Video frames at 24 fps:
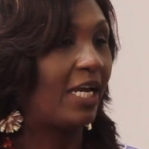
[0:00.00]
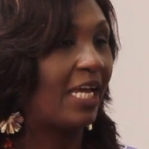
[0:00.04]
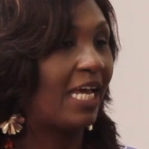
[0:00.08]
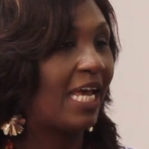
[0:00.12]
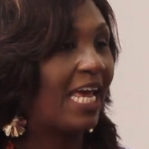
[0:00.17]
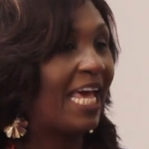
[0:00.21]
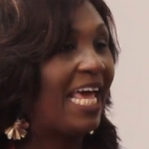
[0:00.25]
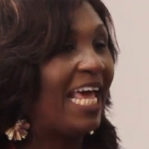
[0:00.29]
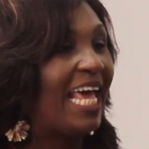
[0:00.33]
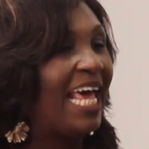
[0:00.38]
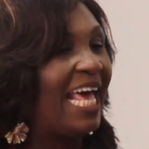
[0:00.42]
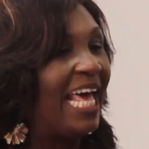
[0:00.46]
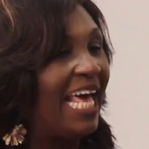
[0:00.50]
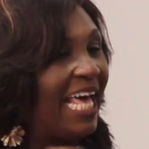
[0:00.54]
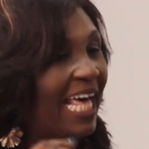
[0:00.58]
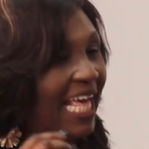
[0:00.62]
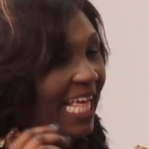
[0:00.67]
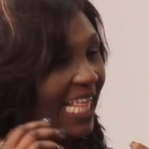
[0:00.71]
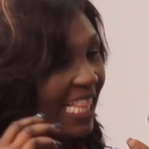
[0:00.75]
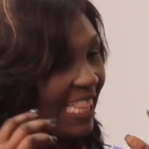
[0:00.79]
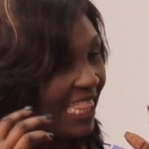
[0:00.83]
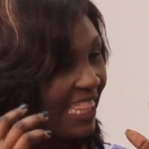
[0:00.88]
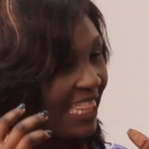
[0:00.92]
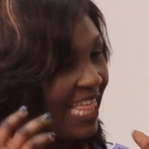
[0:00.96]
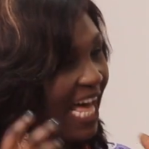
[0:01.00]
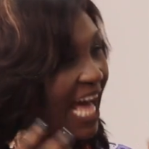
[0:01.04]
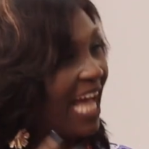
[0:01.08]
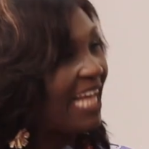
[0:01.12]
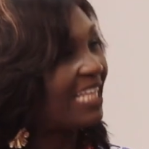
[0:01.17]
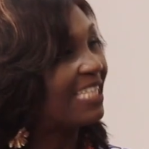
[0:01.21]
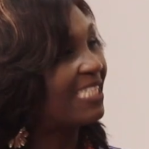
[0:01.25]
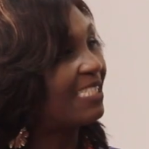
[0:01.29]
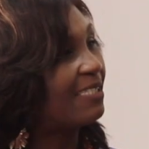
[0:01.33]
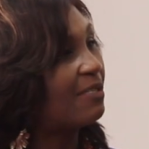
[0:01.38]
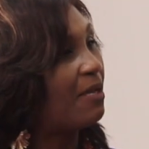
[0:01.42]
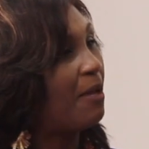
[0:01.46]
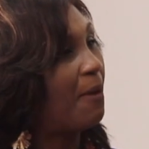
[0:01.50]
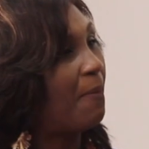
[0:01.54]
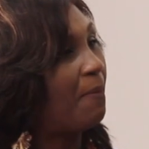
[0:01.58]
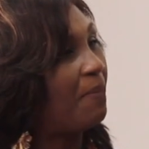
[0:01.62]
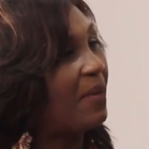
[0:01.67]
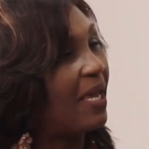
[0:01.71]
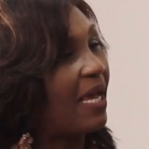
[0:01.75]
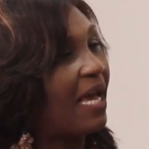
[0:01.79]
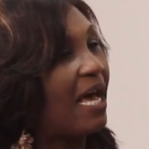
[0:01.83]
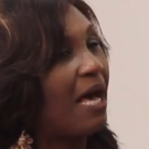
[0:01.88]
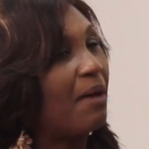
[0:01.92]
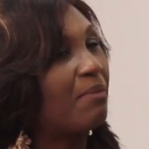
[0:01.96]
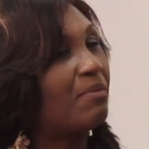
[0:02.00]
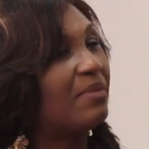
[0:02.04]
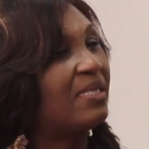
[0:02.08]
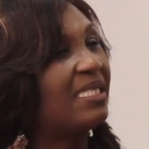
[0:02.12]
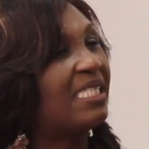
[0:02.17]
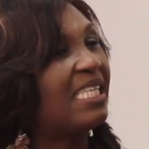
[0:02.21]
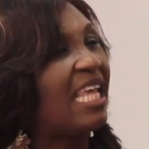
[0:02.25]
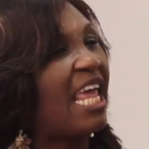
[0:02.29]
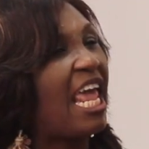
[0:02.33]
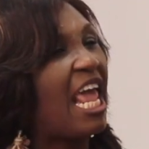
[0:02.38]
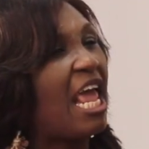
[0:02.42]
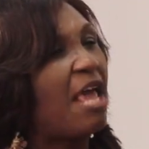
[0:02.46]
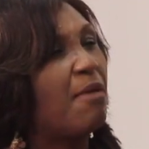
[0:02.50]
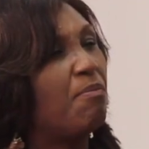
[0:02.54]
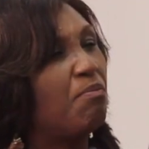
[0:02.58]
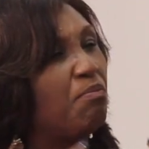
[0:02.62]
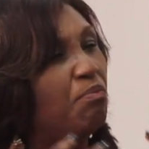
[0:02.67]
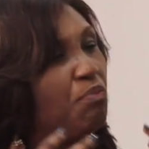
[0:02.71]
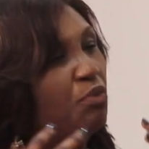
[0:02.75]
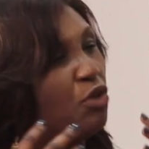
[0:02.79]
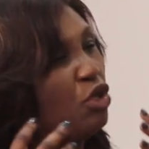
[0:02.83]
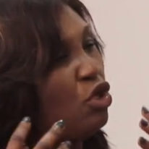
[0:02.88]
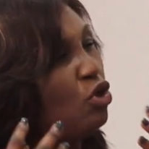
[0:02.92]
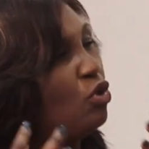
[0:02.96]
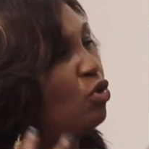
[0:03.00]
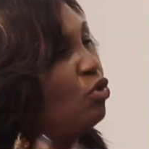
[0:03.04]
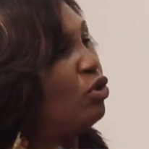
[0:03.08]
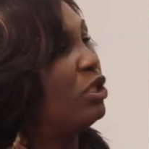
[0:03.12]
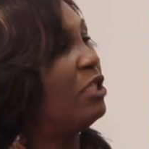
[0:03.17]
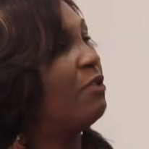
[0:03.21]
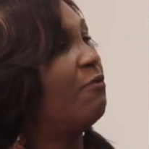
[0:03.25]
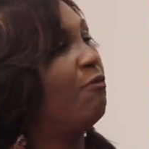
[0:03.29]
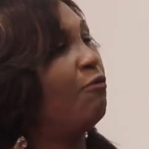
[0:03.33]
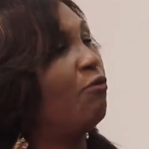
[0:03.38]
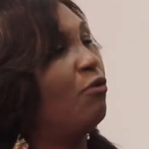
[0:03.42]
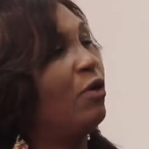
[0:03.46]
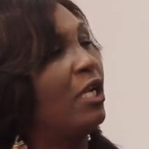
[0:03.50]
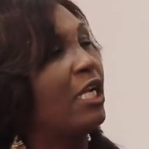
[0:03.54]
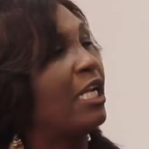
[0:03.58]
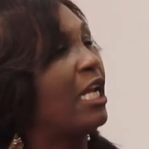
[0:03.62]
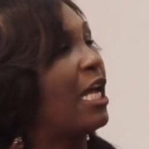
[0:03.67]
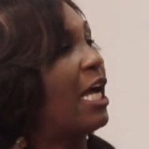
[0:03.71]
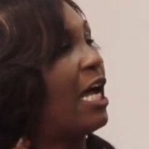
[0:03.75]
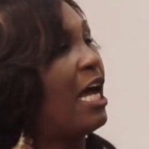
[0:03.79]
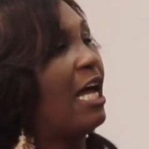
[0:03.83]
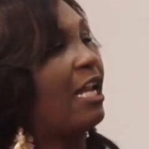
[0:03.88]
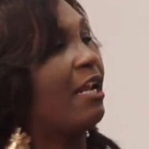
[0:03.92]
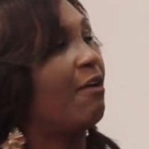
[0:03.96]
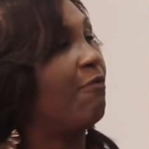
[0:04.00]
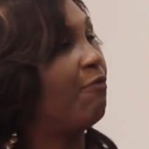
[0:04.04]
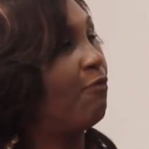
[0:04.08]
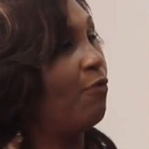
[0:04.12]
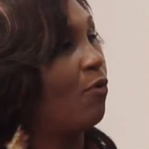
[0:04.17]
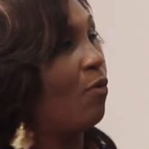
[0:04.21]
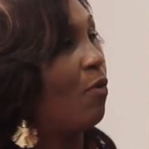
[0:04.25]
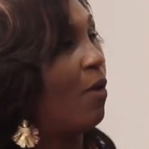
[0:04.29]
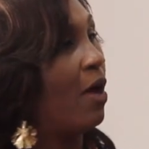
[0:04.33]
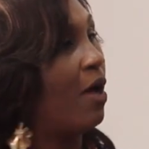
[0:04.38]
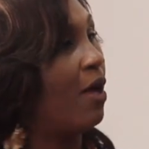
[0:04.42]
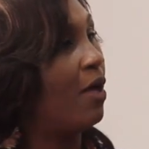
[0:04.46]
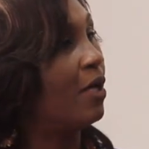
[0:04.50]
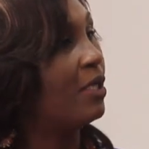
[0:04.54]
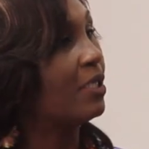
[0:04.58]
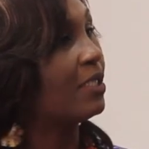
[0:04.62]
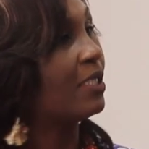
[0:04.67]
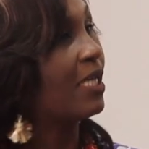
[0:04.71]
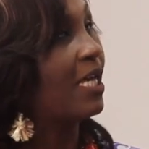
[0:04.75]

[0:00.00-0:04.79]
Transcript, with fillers: Mm that becomes a beautiful and a colorful world.